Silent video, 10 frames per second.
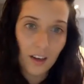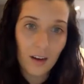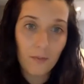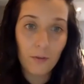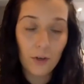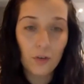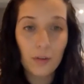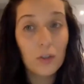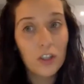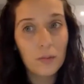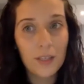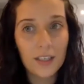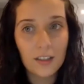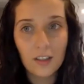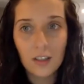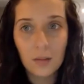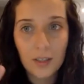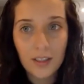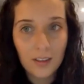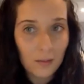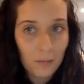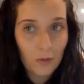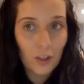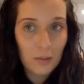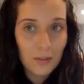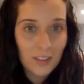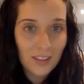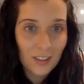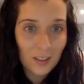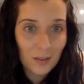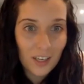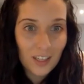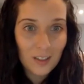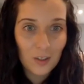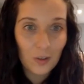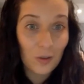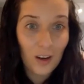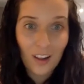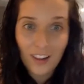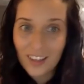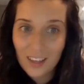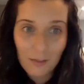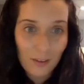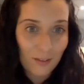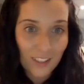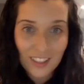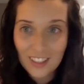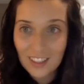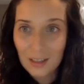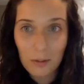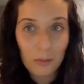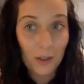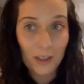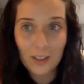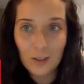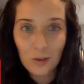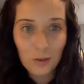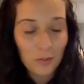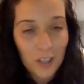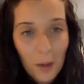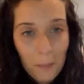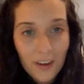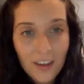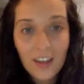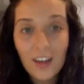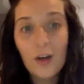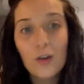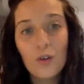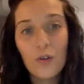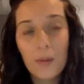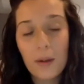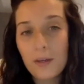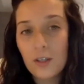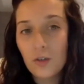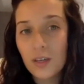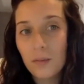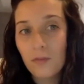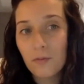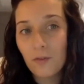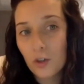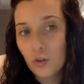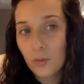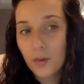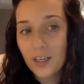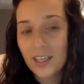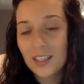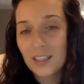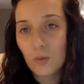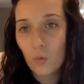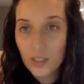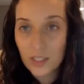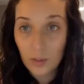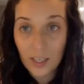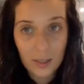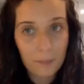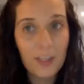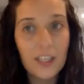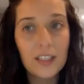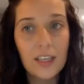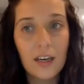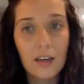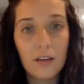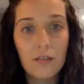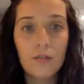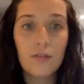for November, just because it's going to be Christmas season, right? So holiday gift giving season, people are going to do some shopping. So we might be doing virtual markets once a week instead of